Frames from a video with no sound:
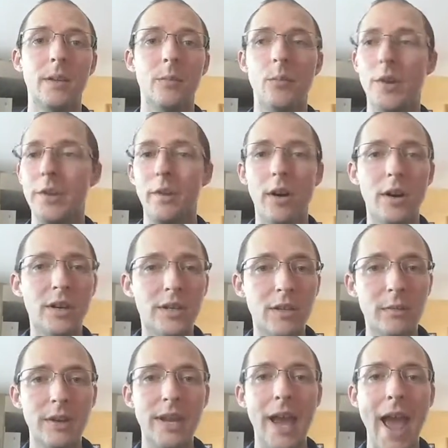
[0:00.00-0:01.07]
But there are so
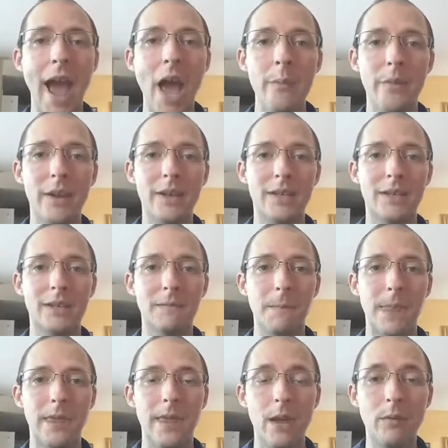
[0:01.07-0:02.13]
many
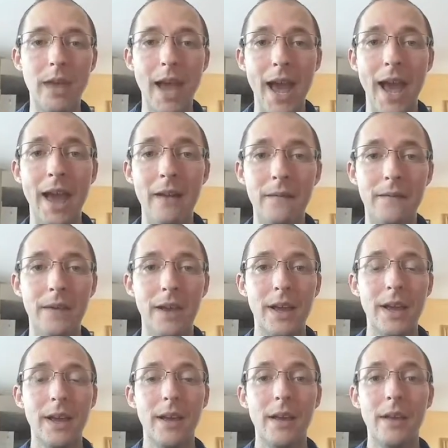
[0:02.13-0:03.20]
habits that we have
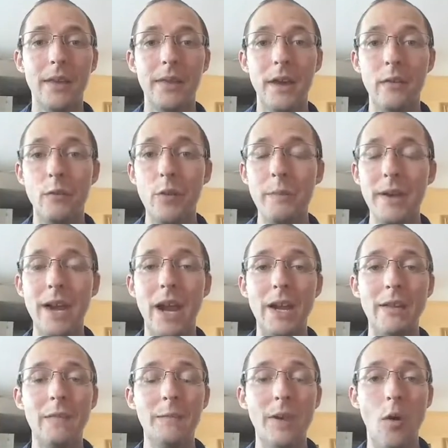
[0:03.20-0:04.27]
that we may not
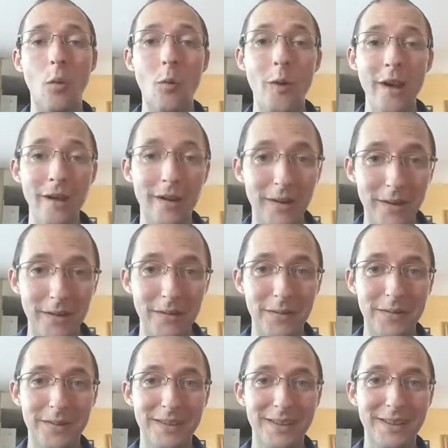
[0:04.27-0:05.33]
even be aware
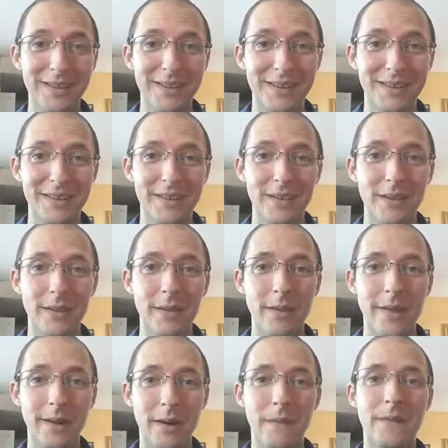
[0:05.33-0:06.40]
of
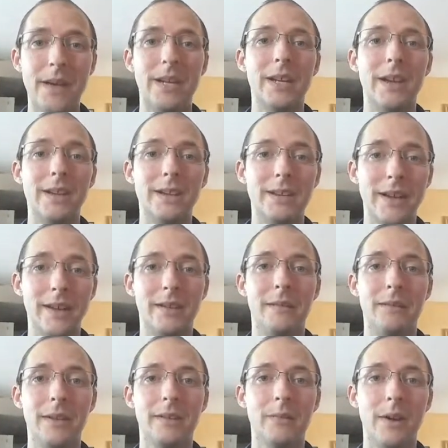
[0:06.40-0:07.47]
that are affecting us
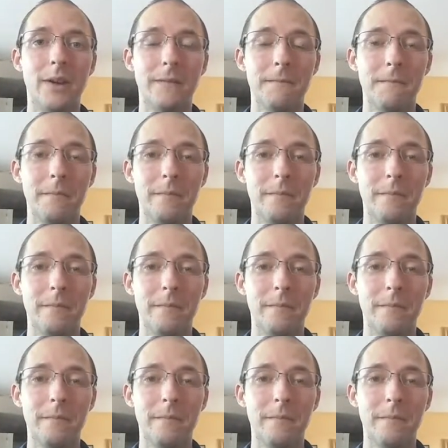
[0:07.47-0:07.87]
negatively as well.